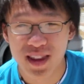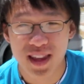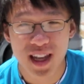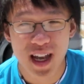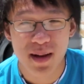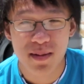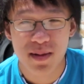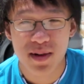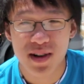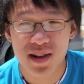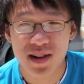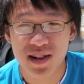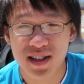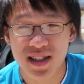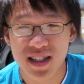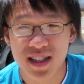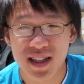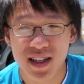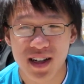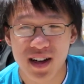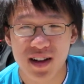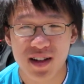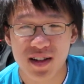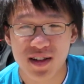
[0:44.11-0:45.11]
diapers,
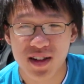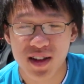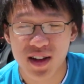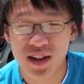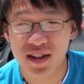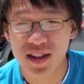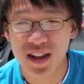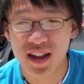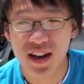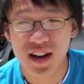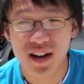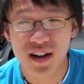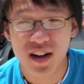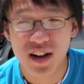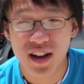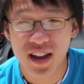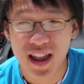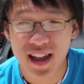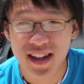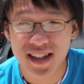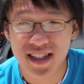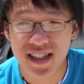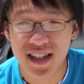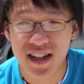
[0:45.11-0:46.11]
you know, clothing and all
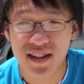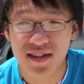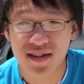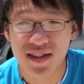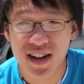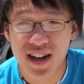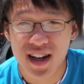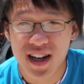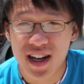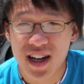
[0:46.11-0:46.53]
that stuff,